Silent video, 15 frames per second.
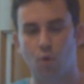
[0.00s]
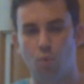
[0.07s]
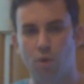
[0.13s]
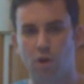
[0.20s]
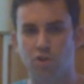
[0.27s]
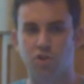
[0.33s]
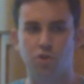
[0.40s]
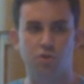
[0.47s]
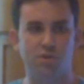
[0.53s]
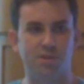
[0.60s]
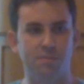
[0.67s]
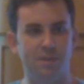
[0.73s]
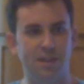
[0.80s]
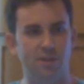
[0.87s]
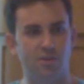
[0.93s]
We also do
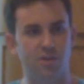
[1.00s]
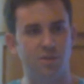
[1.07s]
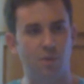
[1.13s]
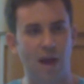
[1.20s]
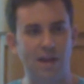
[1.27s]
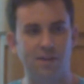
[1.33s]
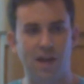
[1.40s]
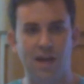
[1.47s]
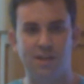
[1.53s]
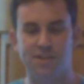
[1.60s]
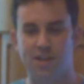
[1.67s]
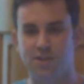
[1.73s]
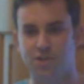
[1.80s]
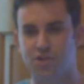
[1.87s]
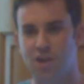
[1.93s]
some deals. I
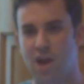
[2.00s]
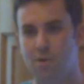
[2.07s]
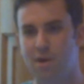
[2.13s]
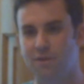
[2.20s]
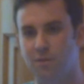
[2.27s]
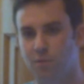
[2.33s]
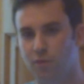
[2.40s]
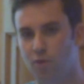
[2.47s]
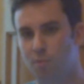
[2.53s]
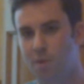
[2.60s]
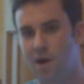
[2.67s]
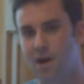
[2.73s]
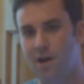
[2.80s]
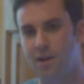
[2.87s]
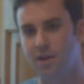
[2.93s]
tend to shy away from
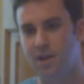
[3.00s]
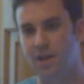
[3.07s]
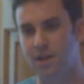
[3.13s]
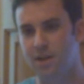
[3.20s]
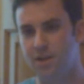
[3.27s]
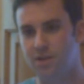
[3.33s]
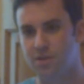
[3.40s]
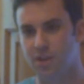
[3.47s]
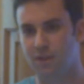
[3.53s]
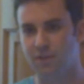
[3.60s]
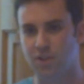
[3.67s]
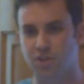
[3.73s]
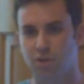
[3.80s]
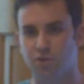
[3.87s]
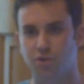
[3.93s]
Groupon and
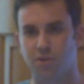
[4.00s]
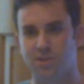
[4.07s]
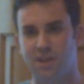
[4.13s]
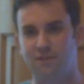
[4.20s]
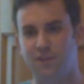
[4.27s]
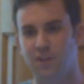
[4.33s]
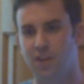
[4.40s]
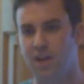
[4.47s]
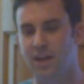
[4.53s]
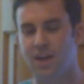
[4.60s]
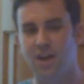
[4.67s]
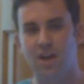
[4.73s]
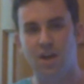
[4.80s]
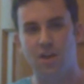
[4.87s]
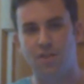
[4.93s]
Living Social because I feel
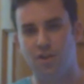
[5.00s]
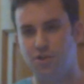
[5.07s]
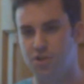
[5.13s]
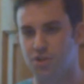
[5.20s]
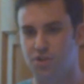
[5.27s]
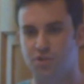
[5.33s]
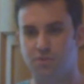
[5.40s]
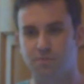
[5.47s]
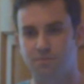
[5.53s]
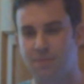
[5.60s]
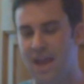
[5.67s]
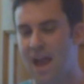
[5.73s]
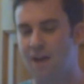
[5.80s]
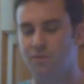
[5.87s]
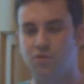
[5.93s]
like
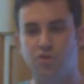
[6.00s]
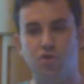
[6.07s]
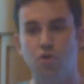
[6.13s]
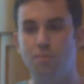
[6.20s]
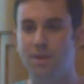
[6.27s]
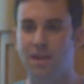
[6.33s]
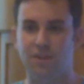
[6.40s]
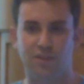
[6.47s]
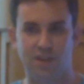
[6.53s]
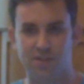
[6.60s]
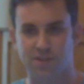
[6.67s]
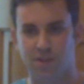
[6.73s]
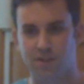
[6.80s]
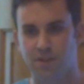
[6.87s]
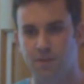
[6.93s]
they have too many
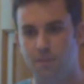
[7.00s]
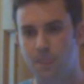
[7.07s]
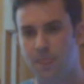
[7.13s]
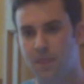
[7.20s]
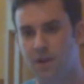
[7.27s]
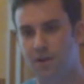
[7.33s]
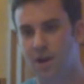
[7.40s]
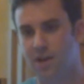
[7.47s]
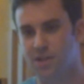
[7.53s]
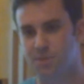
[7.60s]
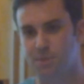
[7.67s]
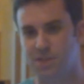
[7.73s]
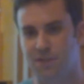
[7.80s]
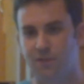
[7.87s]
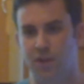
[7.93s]
things on them. They're not
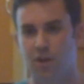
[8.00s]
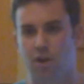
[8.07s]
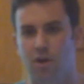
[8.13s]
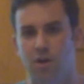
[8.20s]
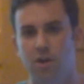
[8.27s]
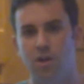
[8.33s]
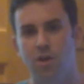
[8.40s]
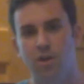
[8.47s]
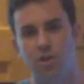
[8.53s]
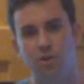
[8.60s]
specific at all.